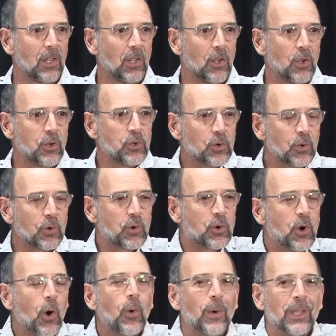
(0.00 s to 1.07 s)
you're
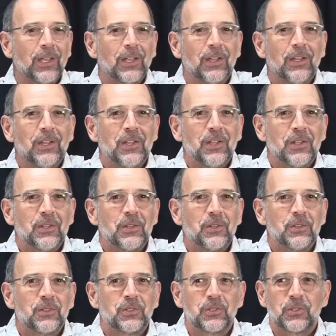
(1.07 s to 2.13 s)
going
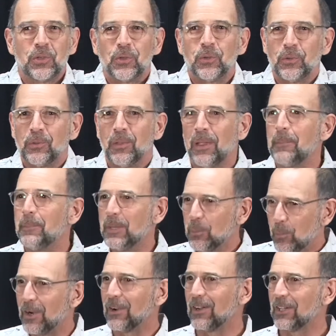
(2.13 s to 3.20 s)
to be
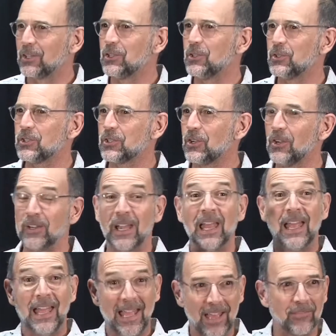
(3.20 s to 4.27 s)
wearing a new shirt,
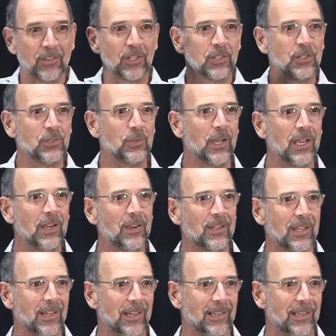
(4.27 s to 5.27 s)
having a new haircut,